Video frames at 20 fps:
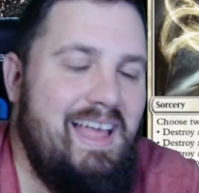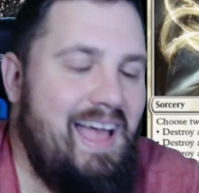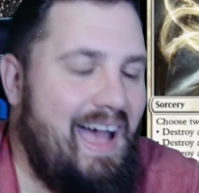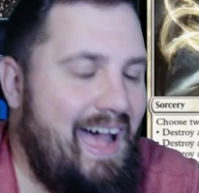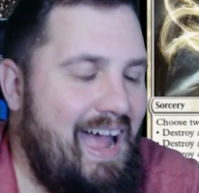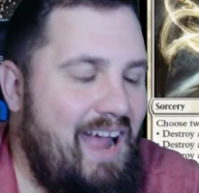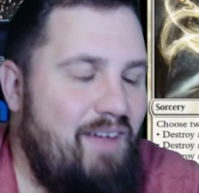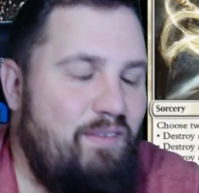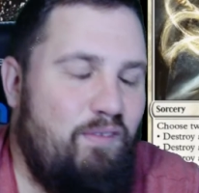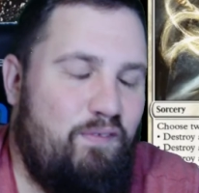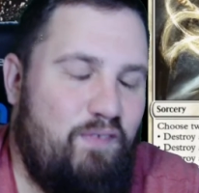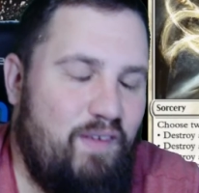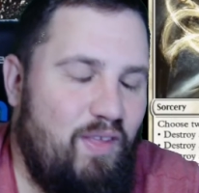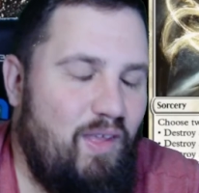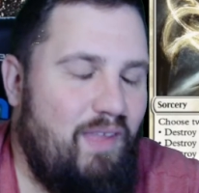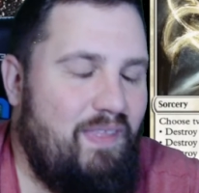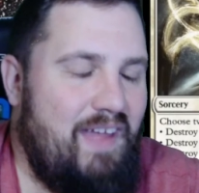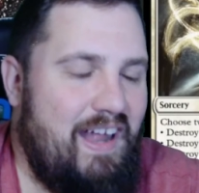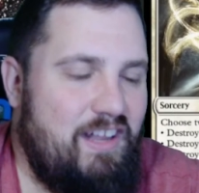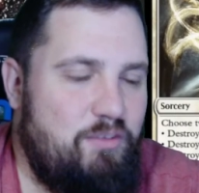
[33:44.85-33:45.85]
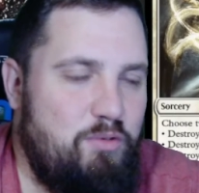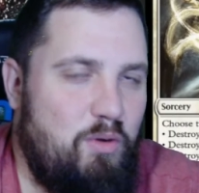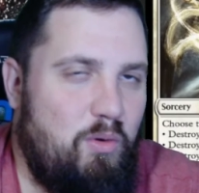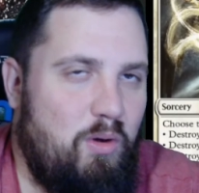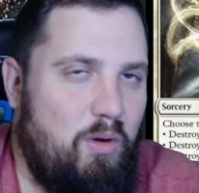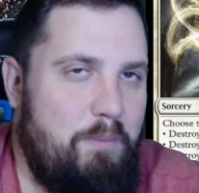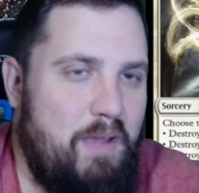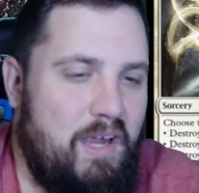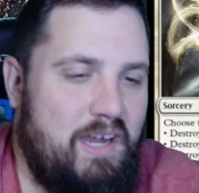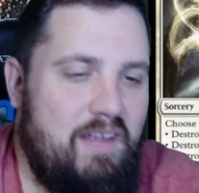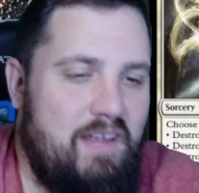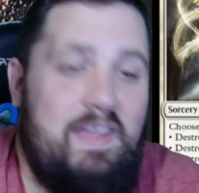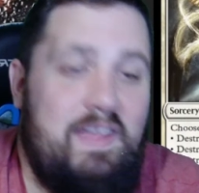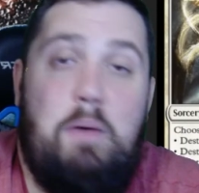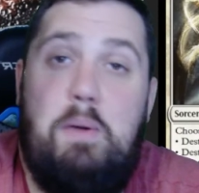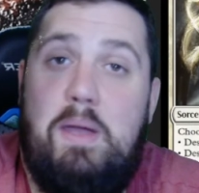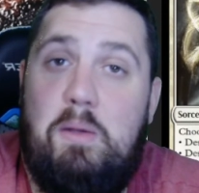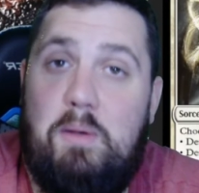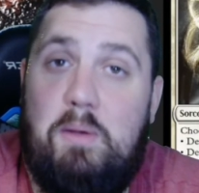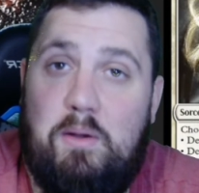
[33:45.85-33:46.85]
I have a feeling that's what we're picking. That
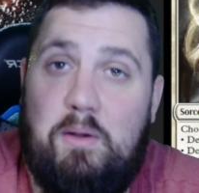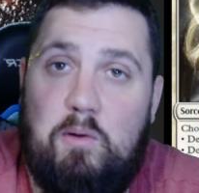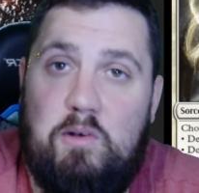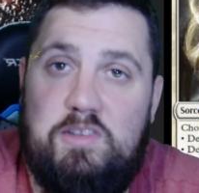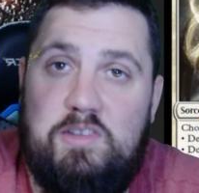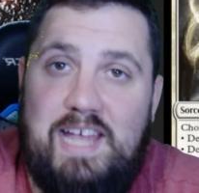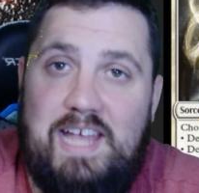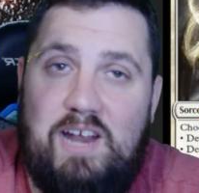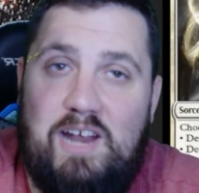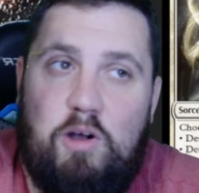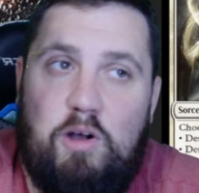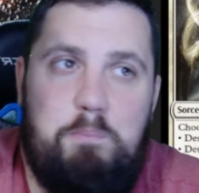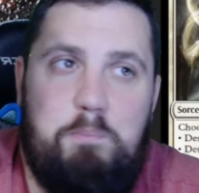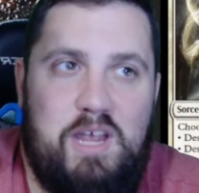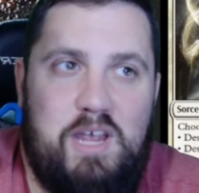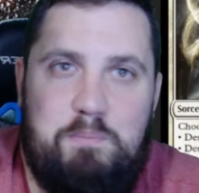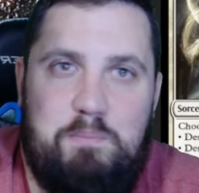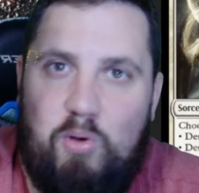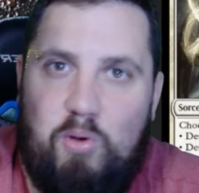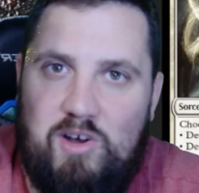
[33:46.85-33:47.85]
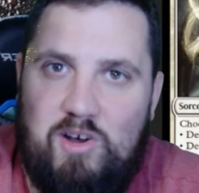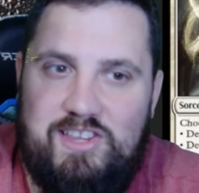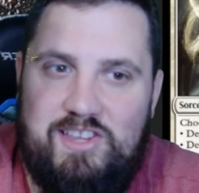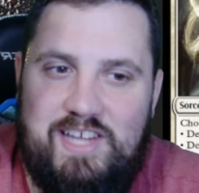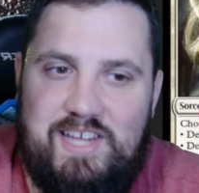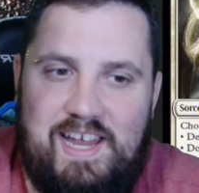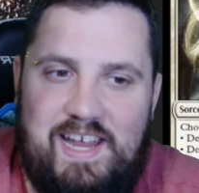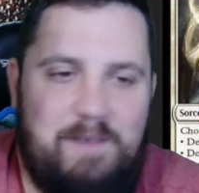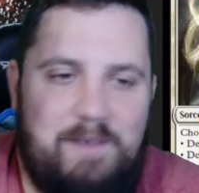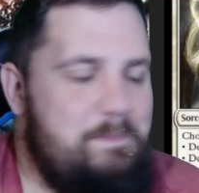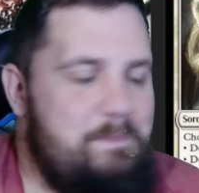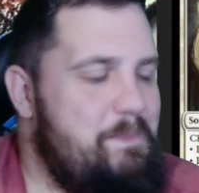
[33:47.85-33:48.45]
way we can retain our big board state.